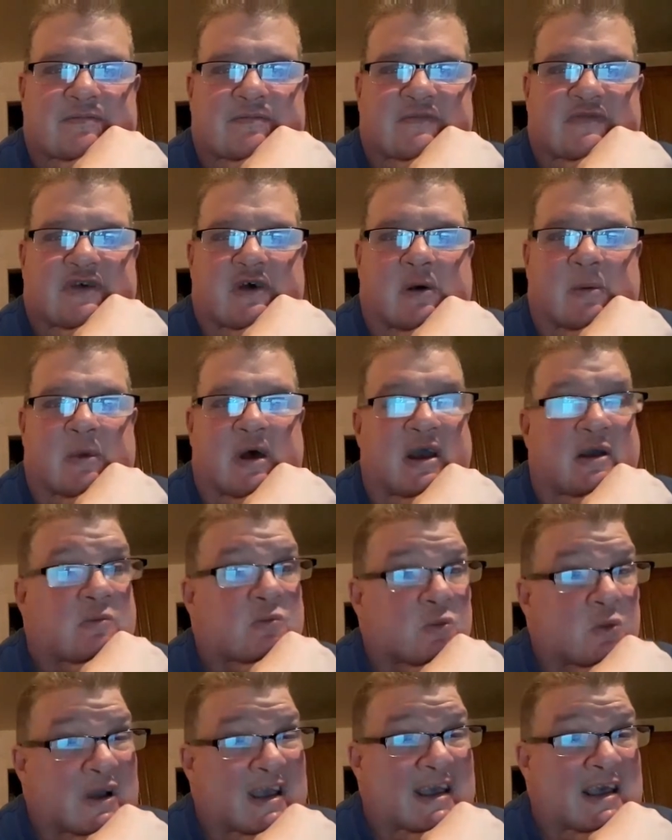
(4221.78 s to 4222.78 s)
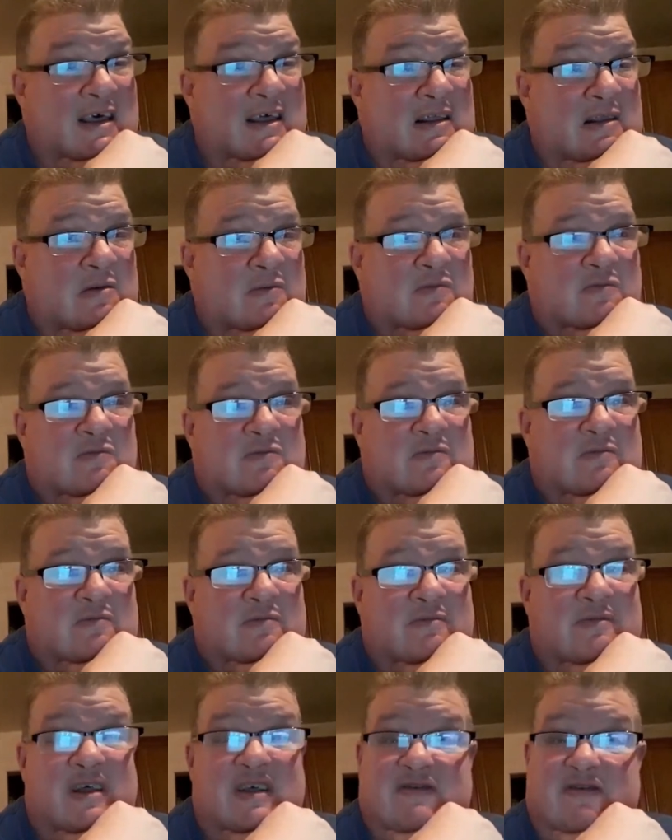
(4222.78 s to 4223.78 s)
So I'm like, well,
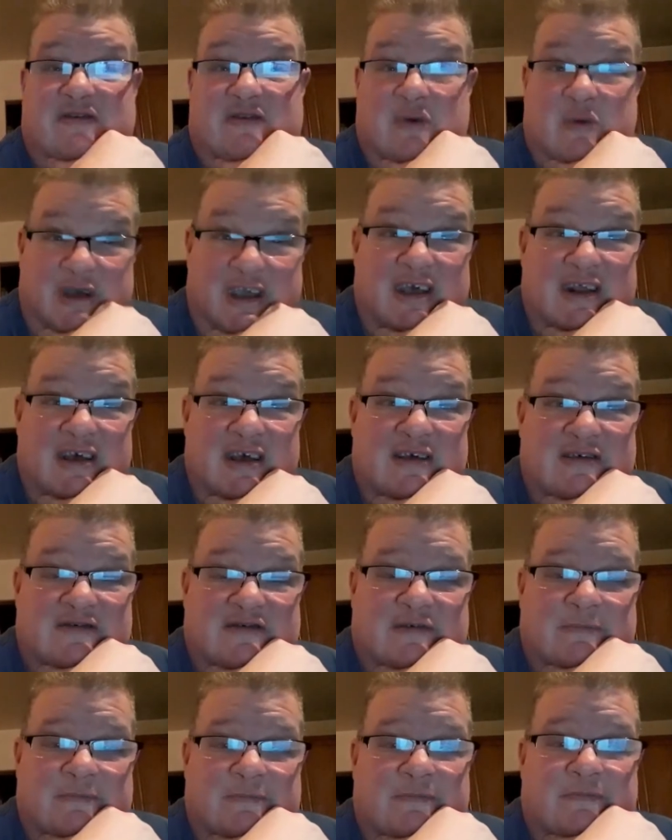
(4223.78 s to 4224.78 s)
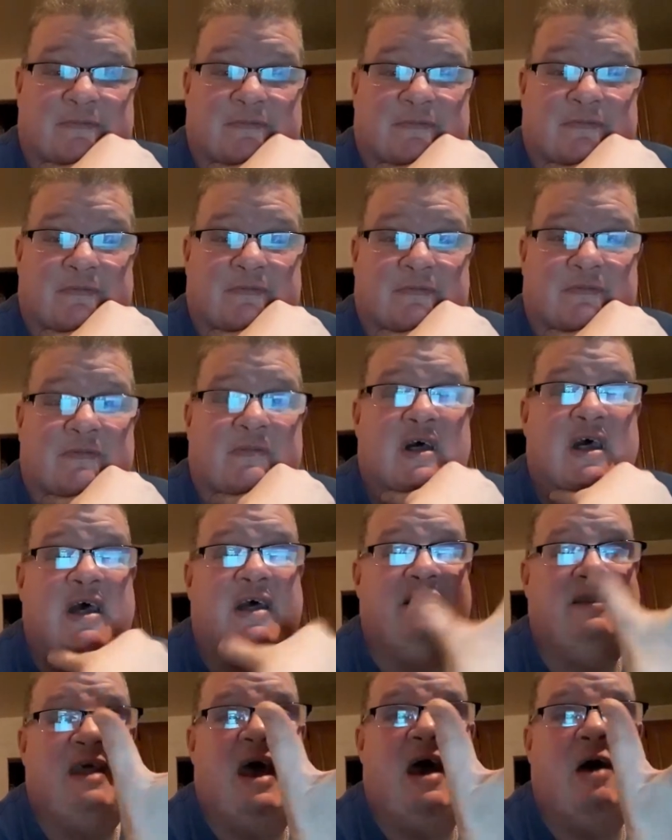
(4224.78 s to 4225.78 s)
that's the way it is.
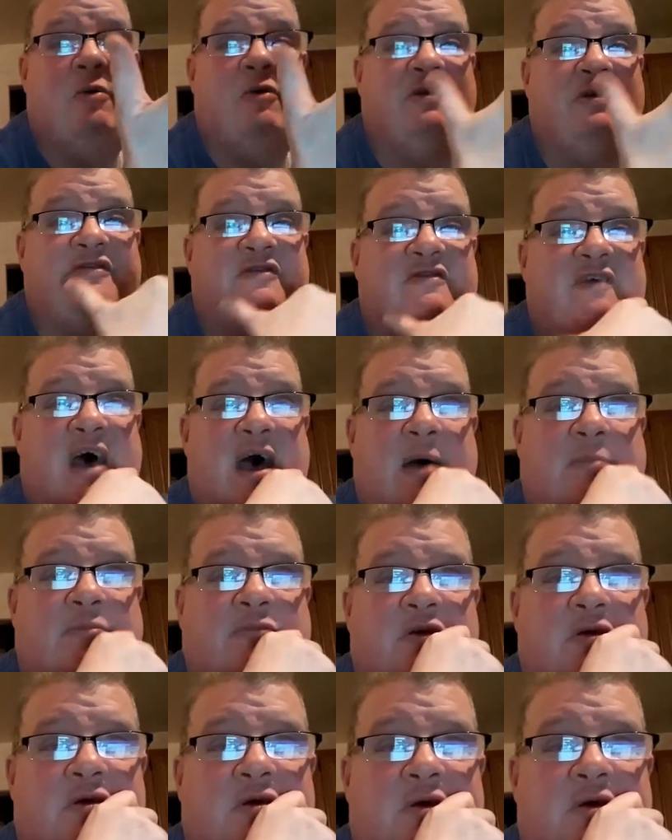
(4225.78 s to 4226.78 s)
And now it's stopped.